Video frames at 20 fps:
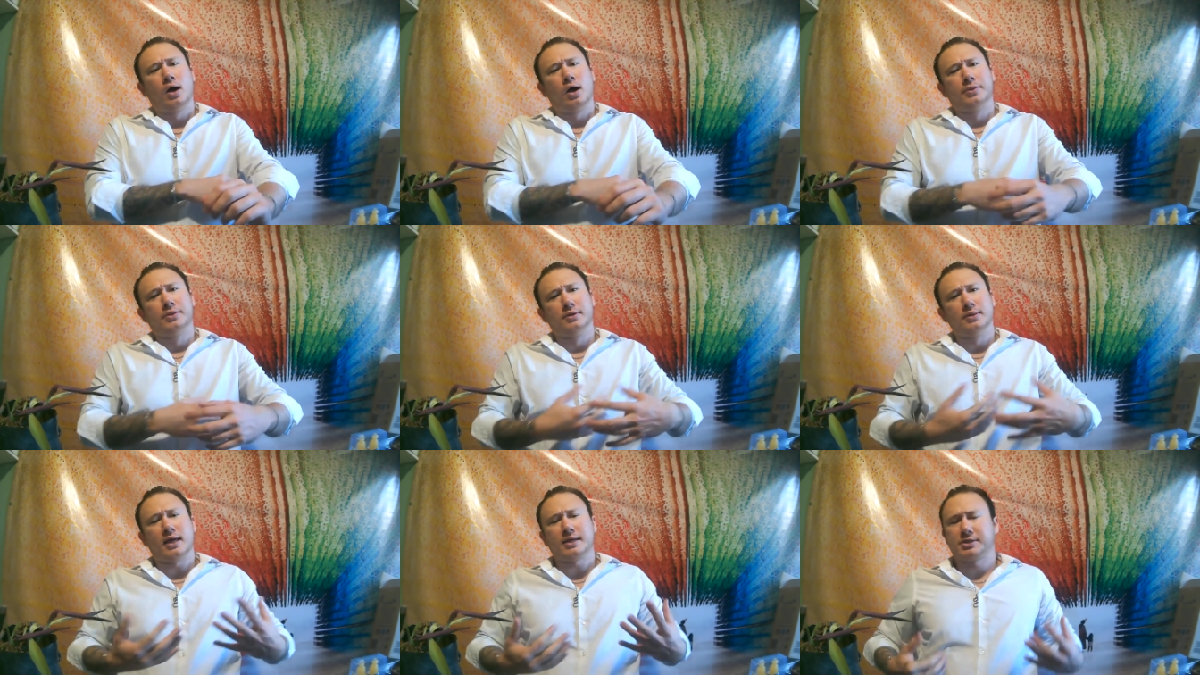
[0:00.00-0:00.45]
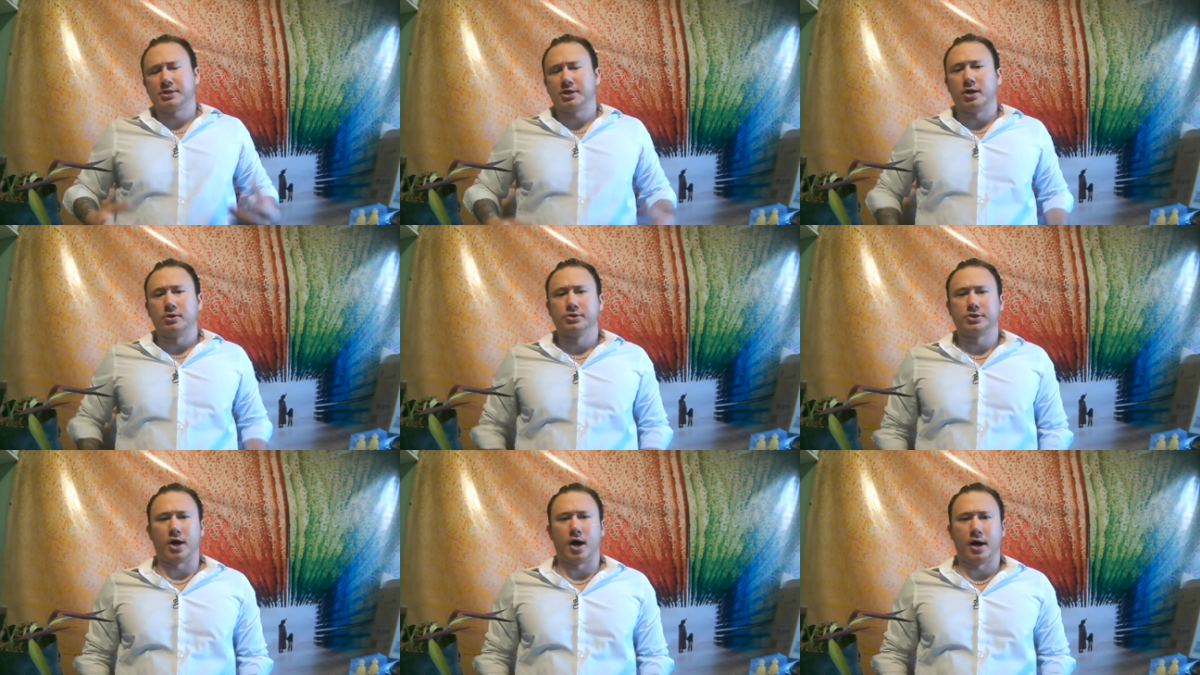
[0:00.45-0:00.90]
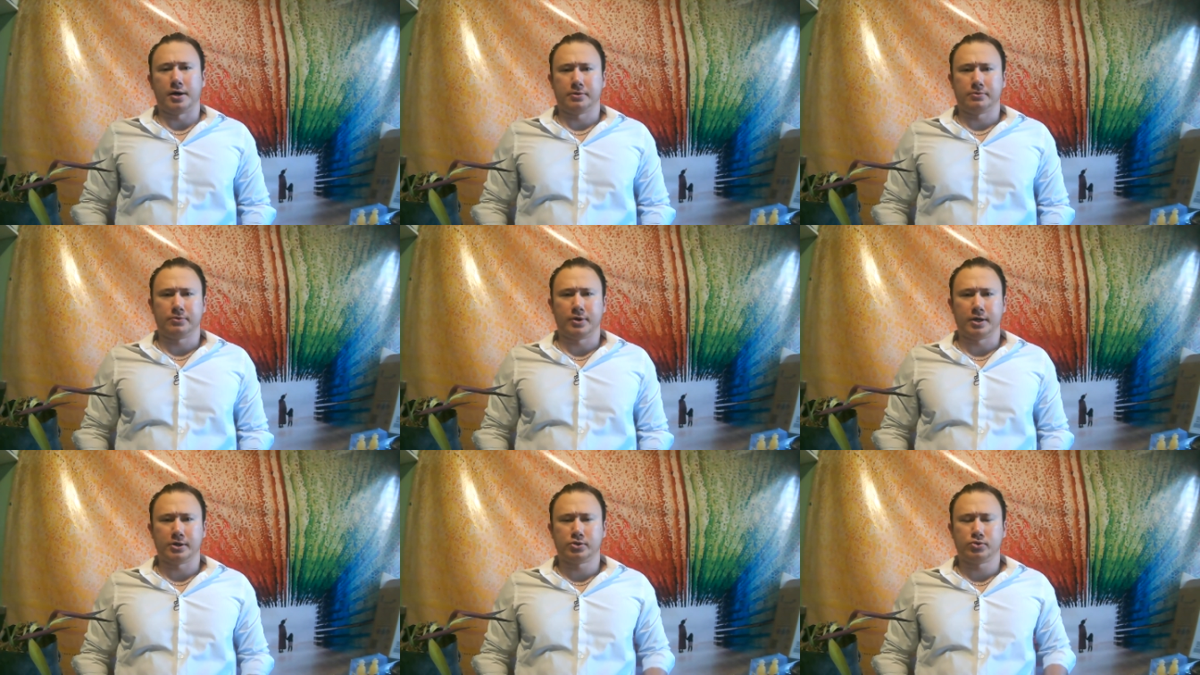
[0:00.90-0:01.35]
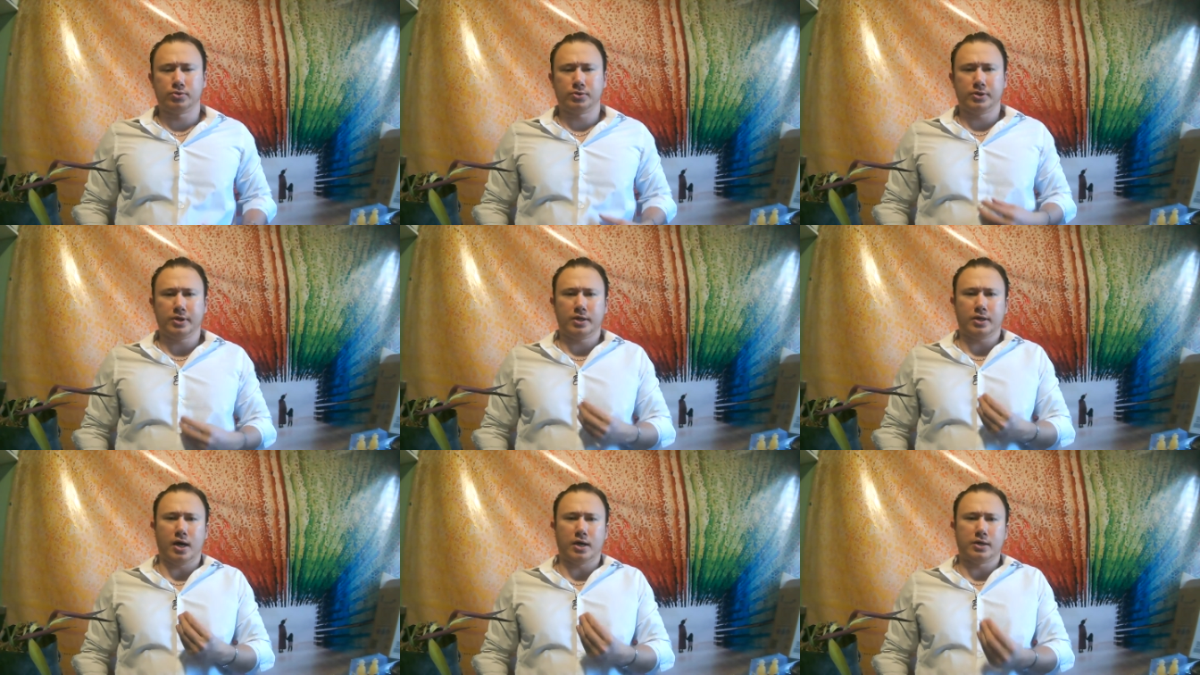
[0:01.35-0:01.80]
The list goes on, right?
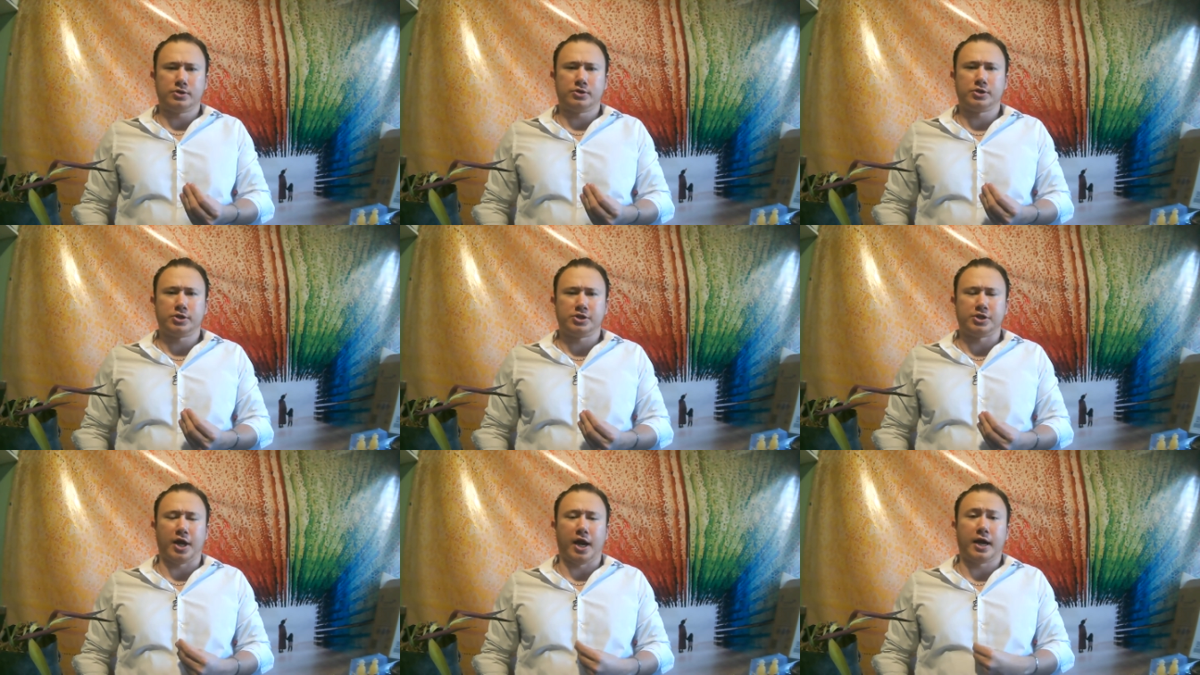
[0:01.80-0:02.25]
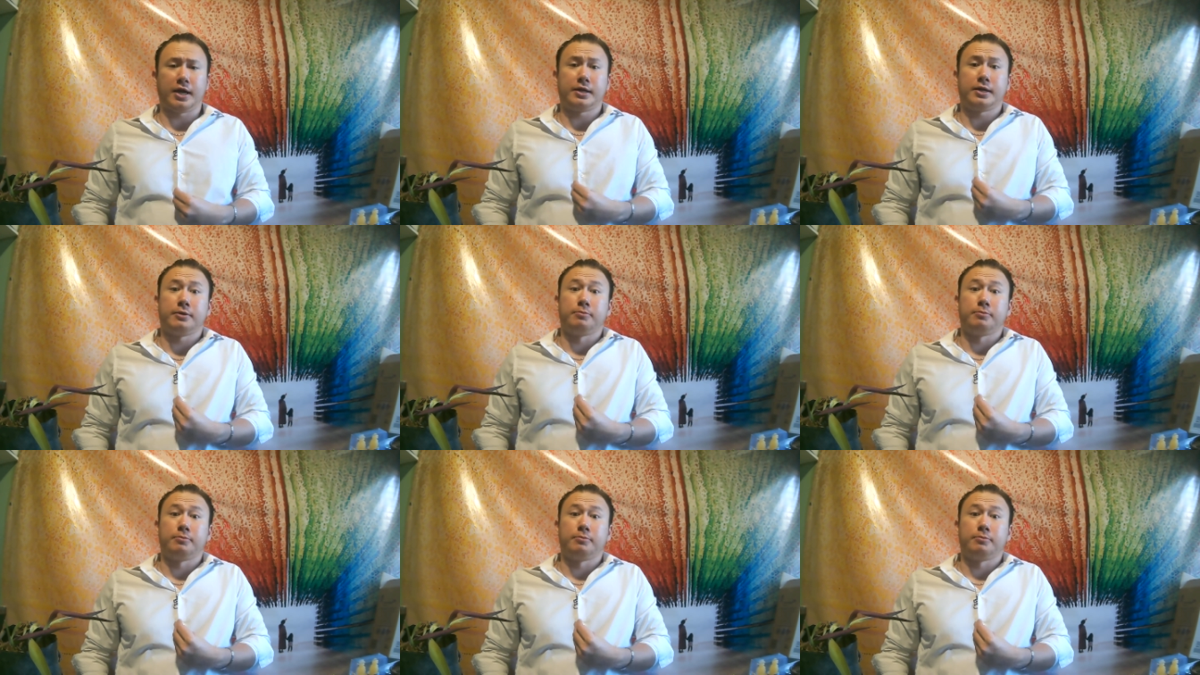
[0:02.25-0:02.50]
Truly understand